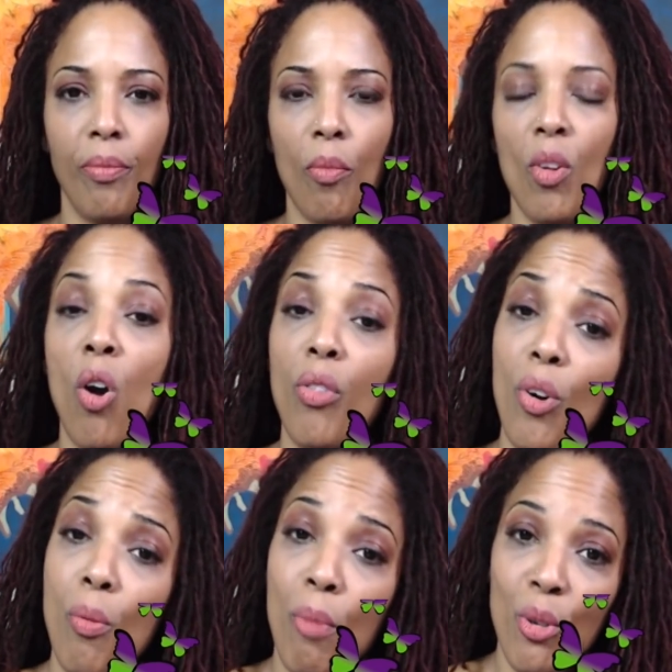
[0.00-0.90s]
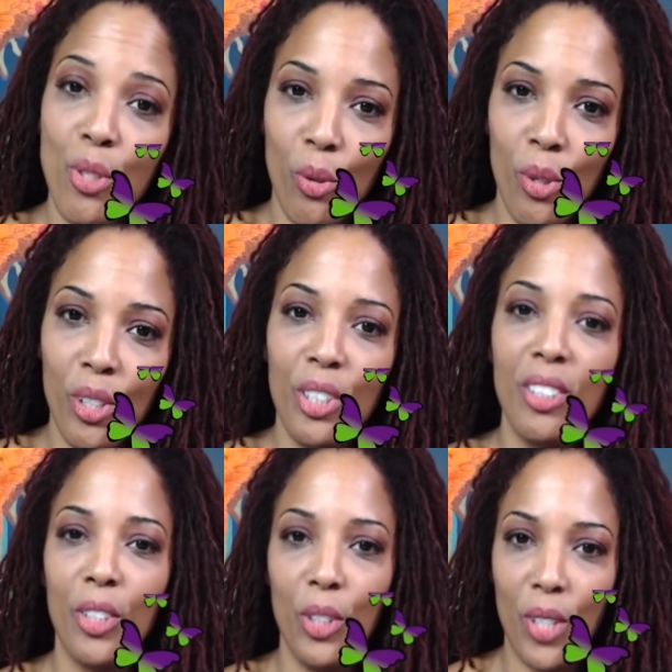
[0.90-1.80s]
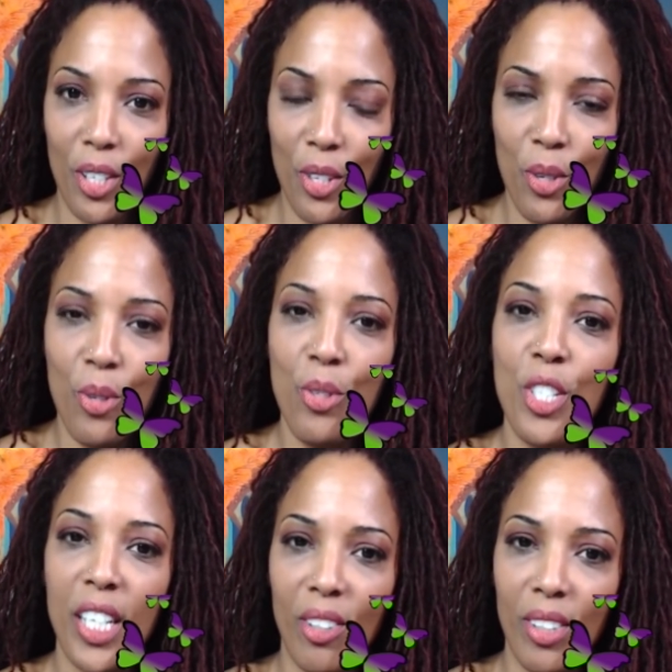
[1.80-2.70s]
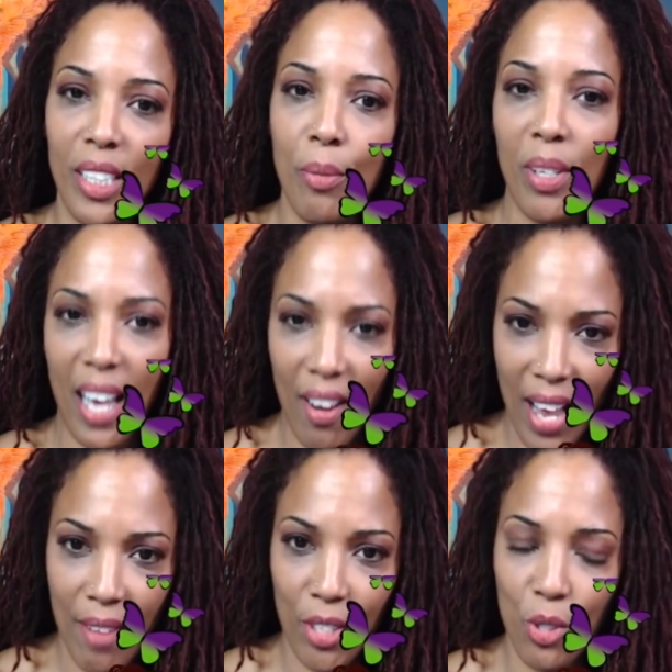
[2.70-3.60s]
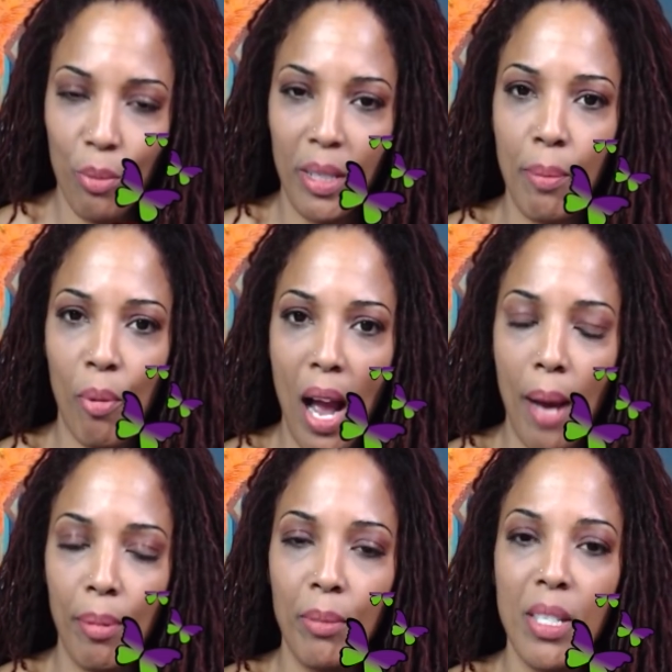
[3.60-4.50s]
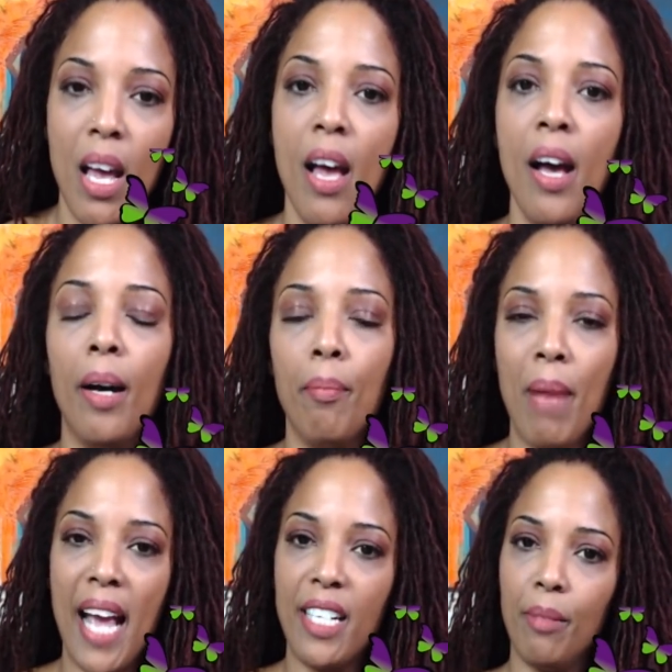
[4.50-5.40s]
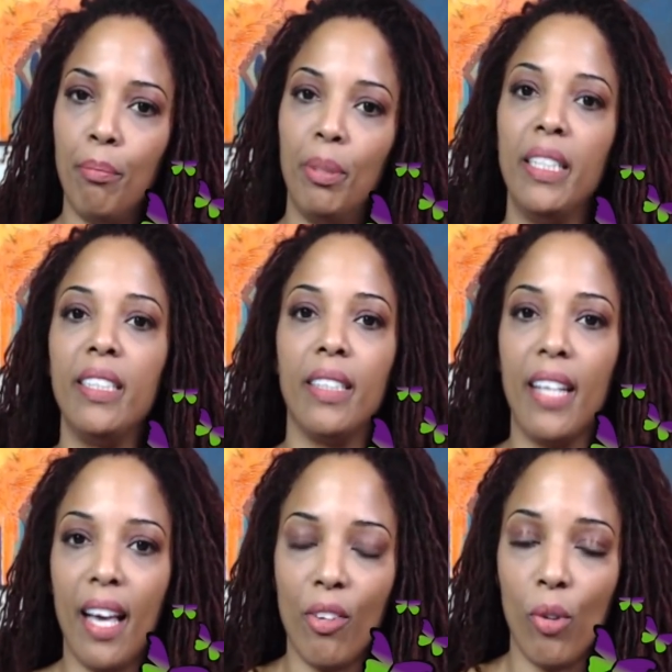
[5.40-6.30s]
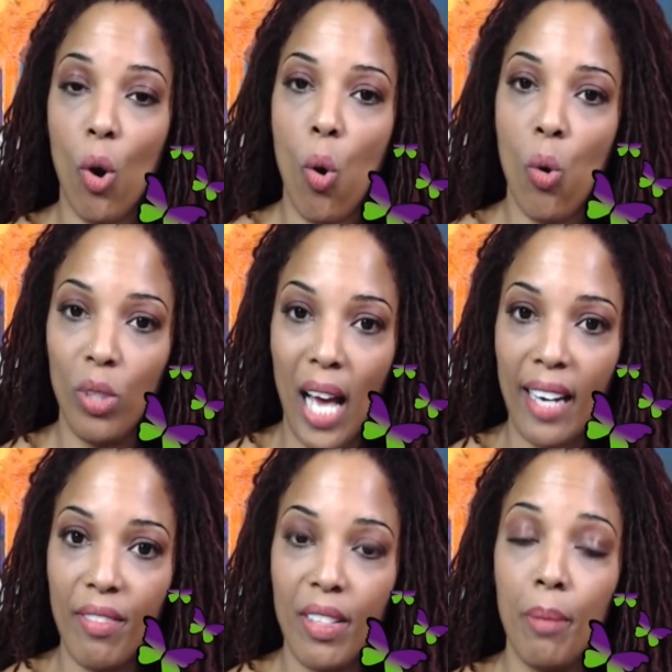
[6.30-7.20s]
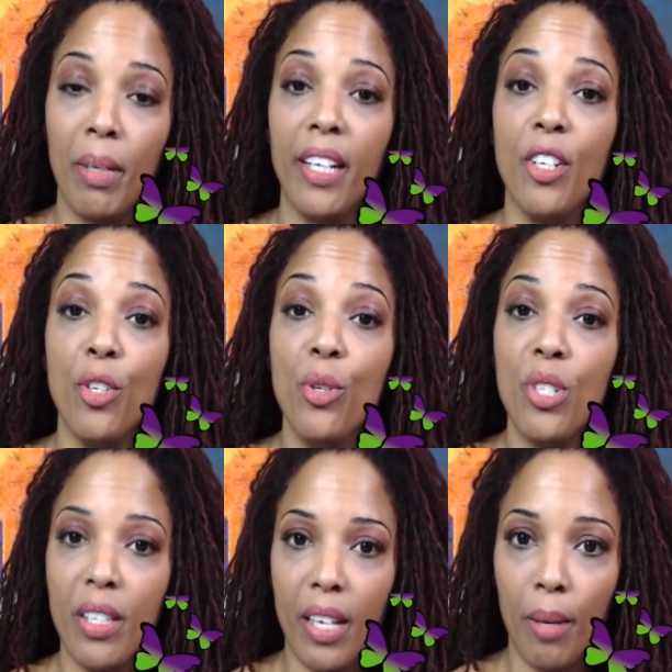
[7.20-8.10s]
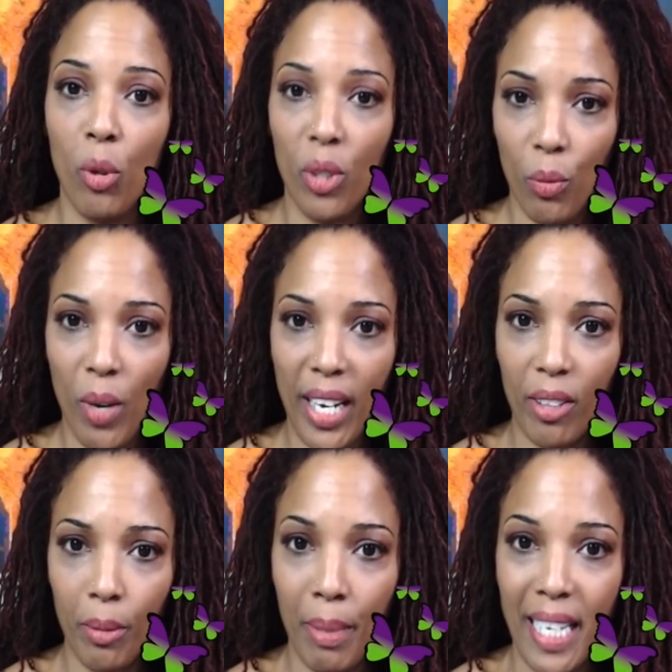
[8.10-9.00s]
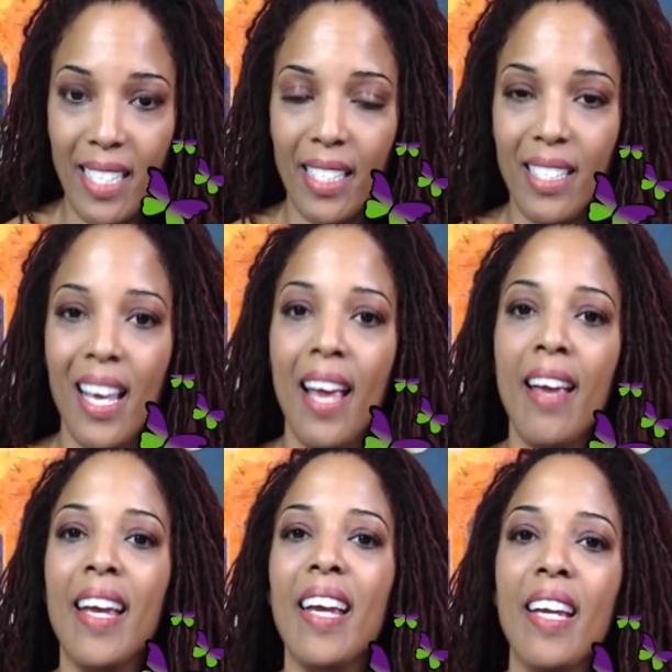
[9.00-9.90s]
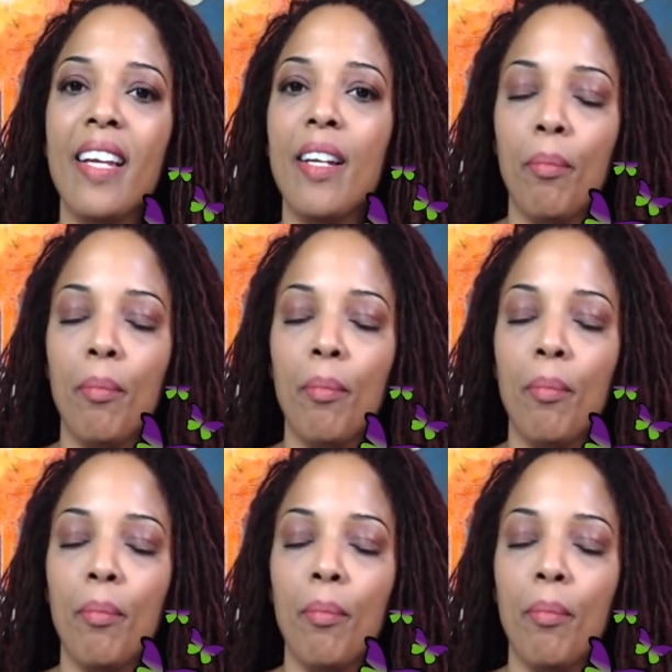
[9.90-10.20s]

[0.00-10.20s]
Although most oils you can use generally without having too many problems, imagine putting together a whole lot of them and using them on a regular basis in